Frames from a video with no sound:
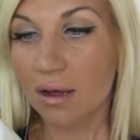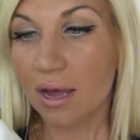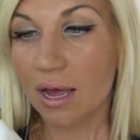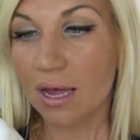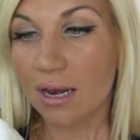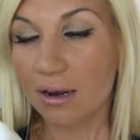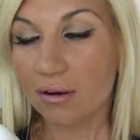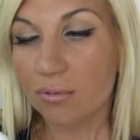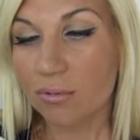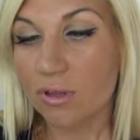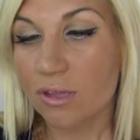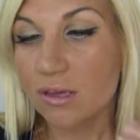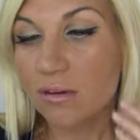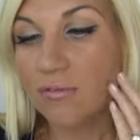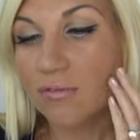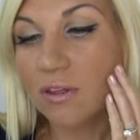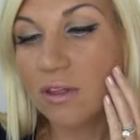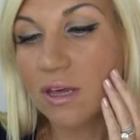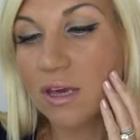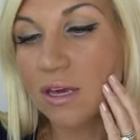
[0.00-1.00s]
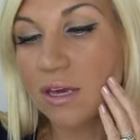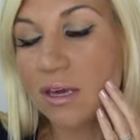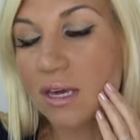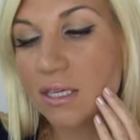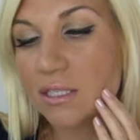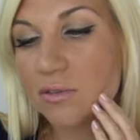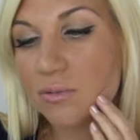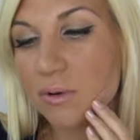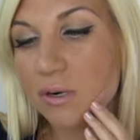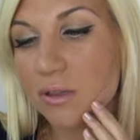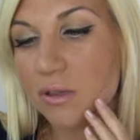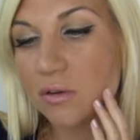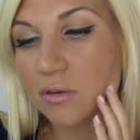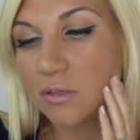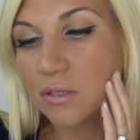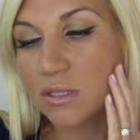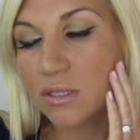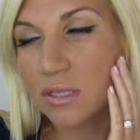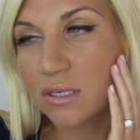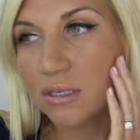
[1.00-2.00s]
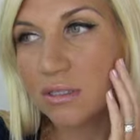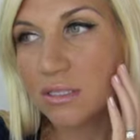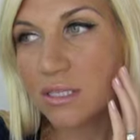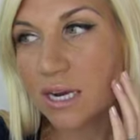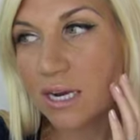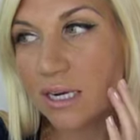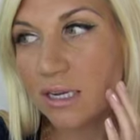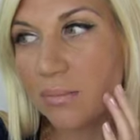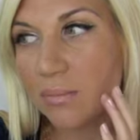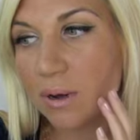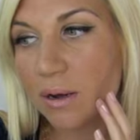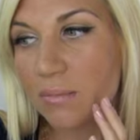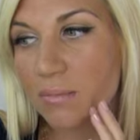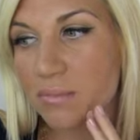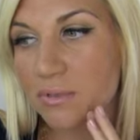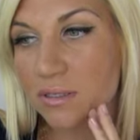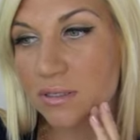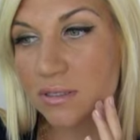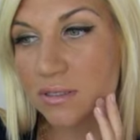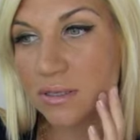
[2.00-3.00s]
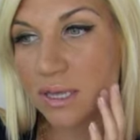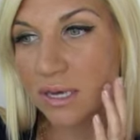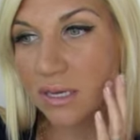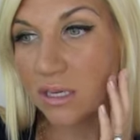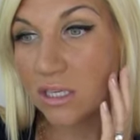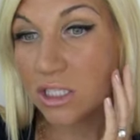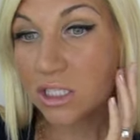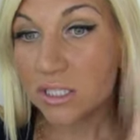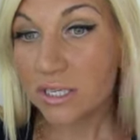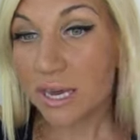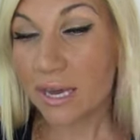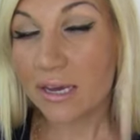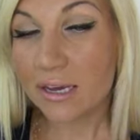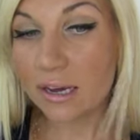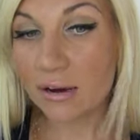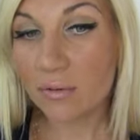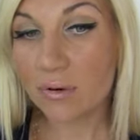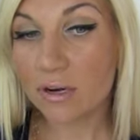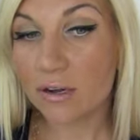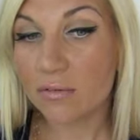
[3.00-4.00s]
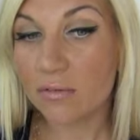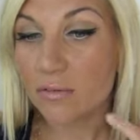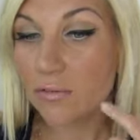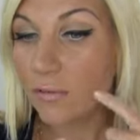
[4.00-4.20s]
and I really feel like it gets rid of those little tiny bumps that you just can't get rid of.